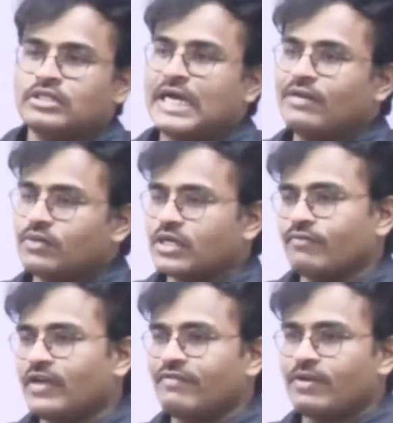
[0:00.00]
Jali work,
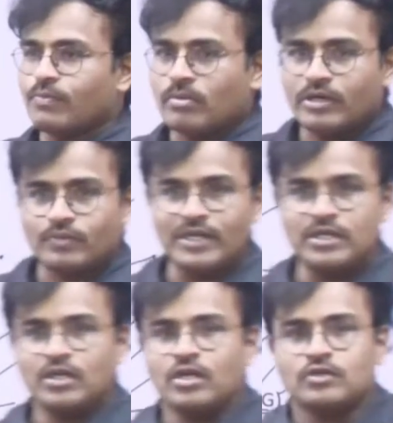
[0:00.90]
very prominent one.
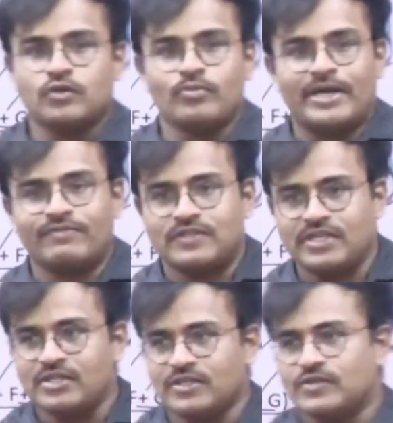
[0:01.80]
So you might have
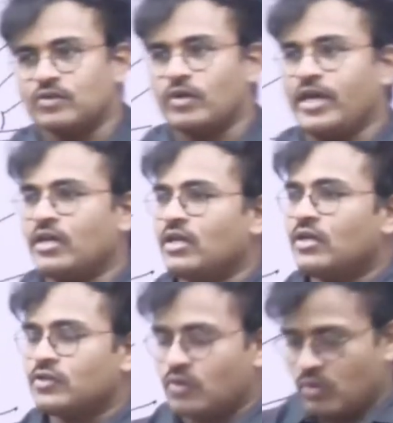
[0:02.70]
seen this. Okay,
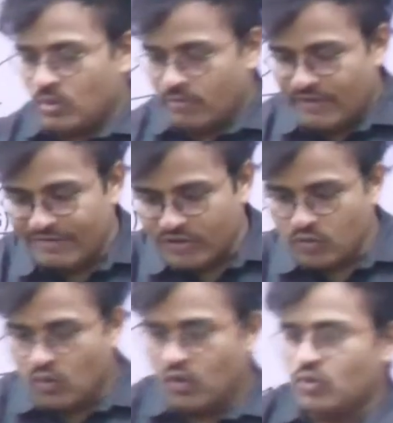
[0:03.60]
so whenever
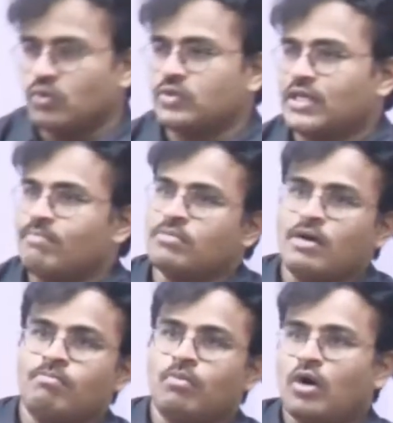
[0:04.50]
you go to some
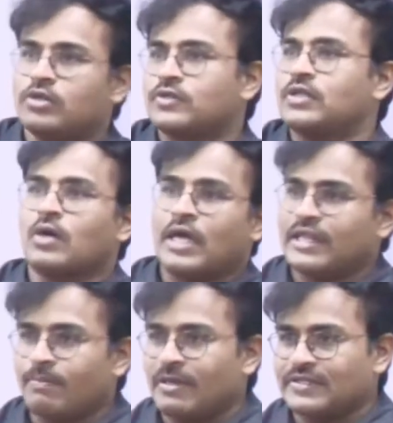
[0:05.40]
mosques or
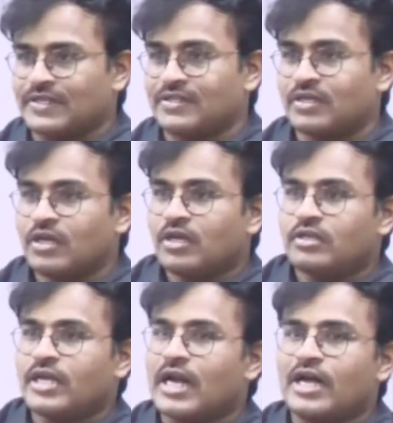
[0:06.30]
other places,
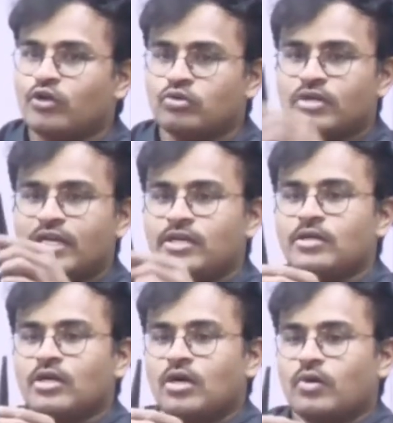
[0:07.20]
there are
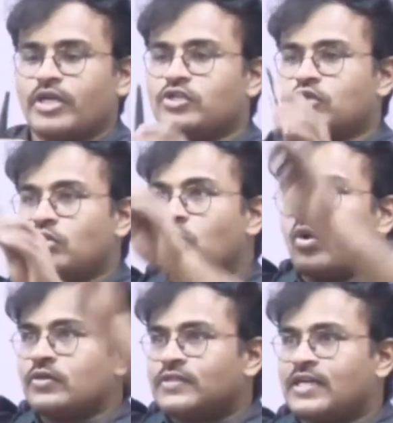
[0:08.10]
usually okay
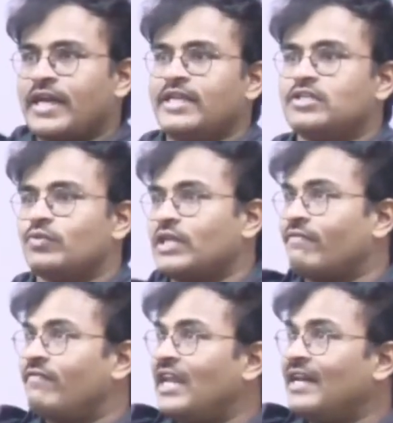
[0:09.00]
stone screens which are
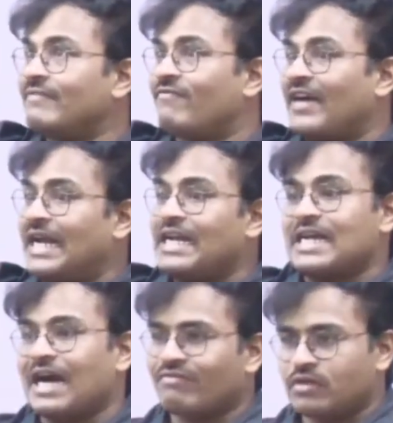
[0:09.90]
very finely
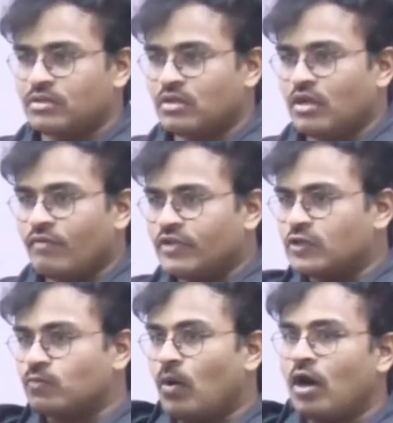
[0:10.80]
carved with
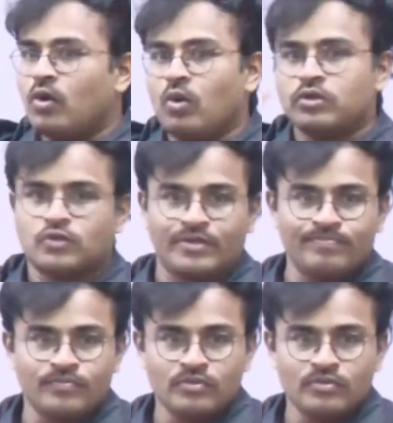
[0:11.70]
small holes to them,